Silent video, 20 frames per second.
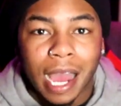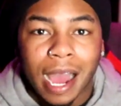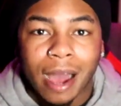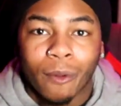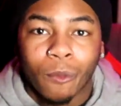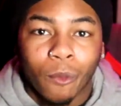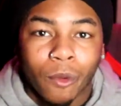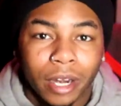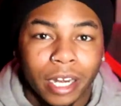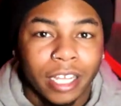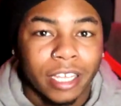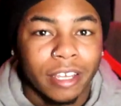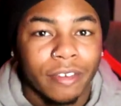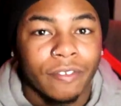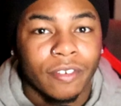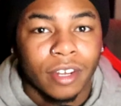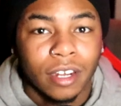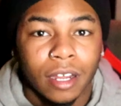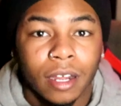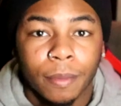I want to
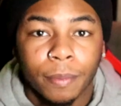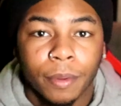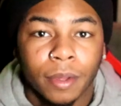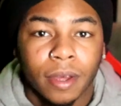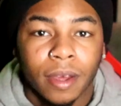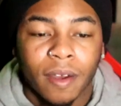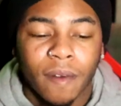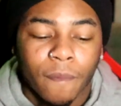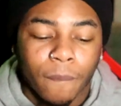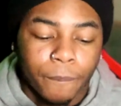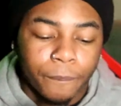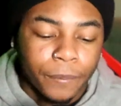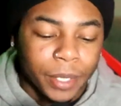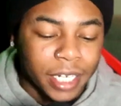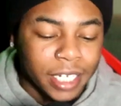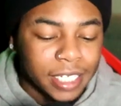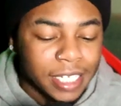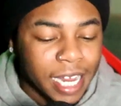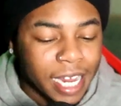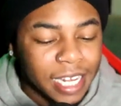give it up, but
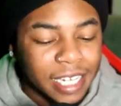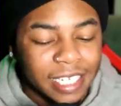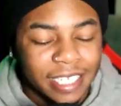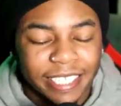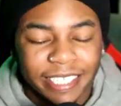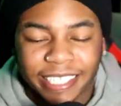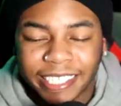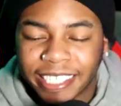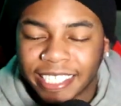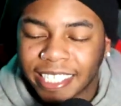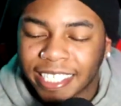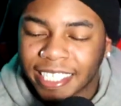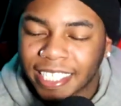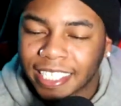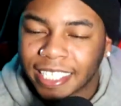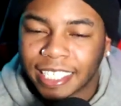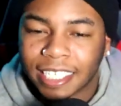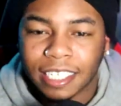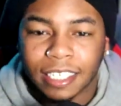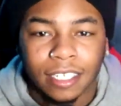it's like
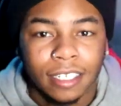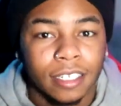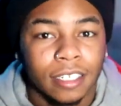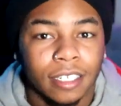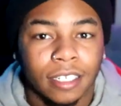ah,